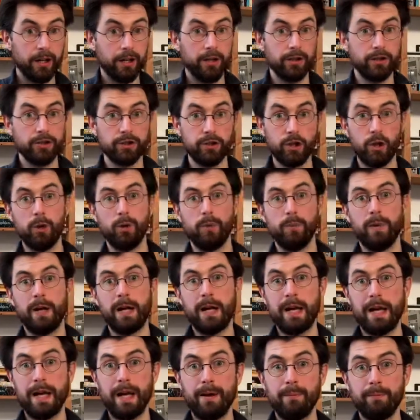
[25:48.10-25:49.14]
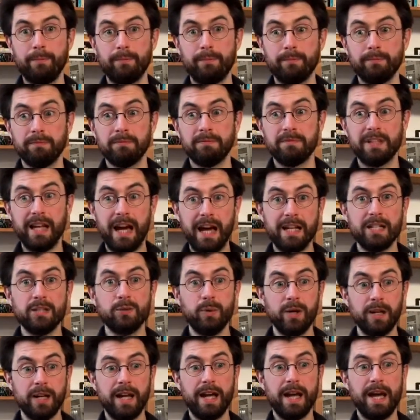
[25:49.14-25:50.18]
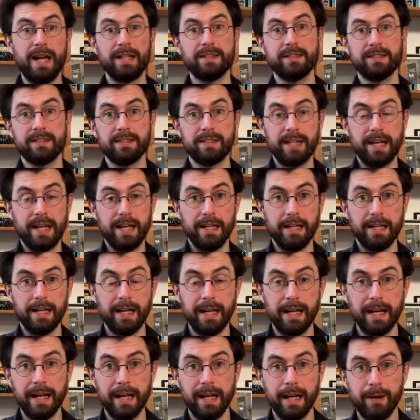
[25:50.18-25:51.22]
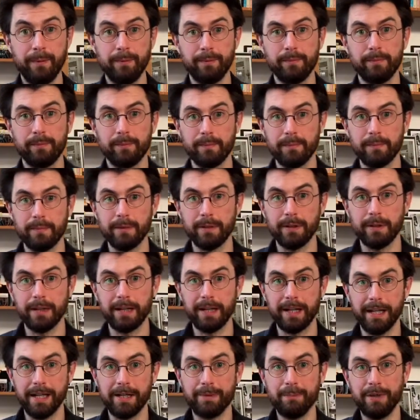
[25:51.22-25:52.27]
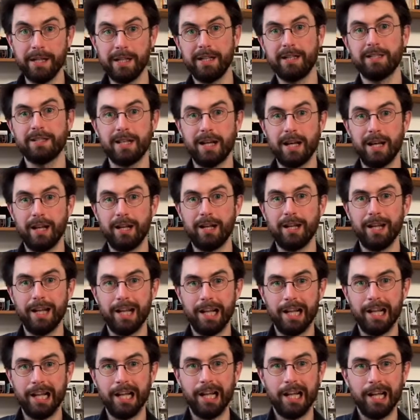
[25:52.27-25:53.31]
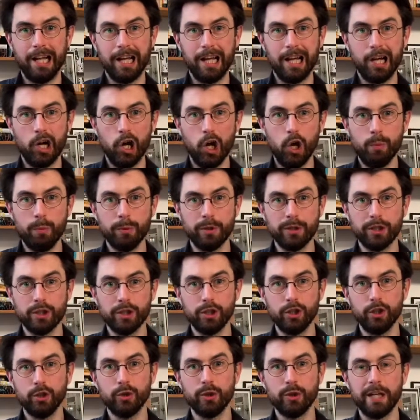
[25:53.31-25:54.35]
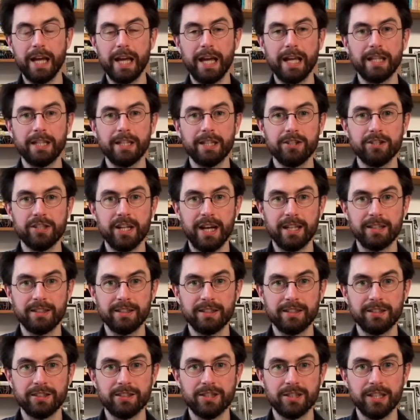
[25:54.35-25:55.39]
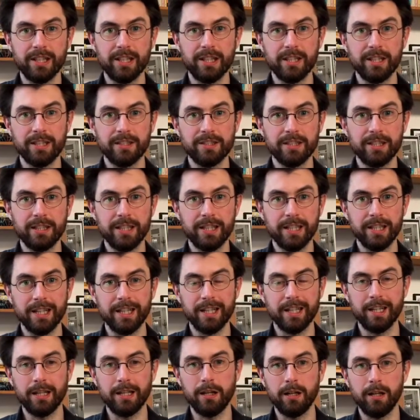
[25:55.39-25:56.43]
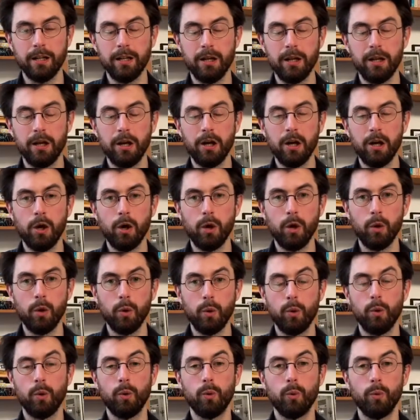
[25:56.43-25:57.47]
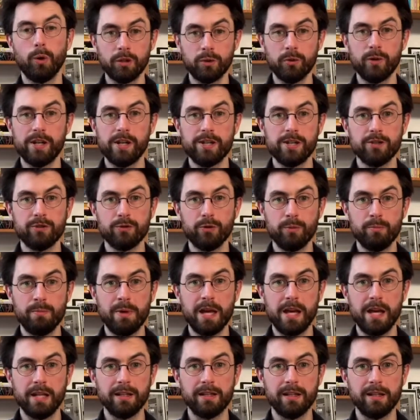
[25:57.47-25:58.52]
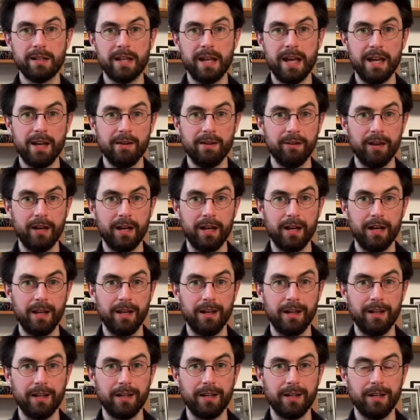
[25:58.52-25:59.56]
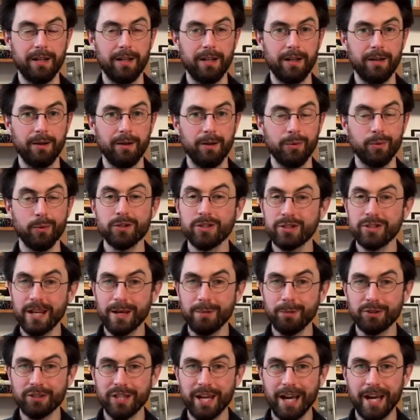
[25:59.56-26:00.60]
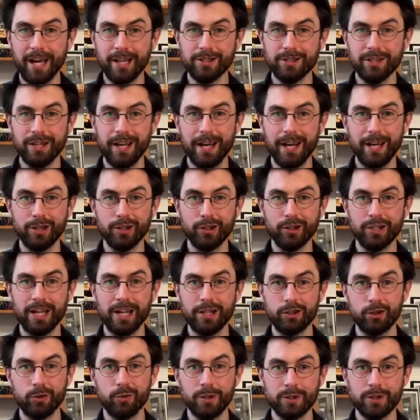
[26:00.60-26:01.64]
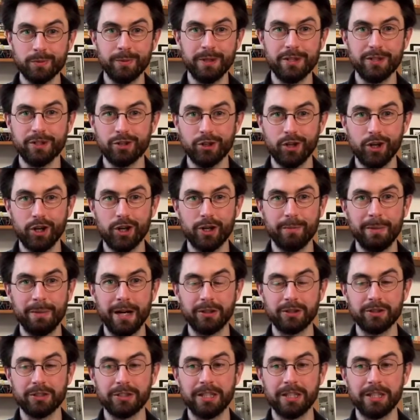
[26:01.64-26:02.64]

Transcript: So that is what I had to say. In a minute, I'll open the Q&A and the chat and to see what questions remain that Eva wasn't able to handle yet or wants me to talk about.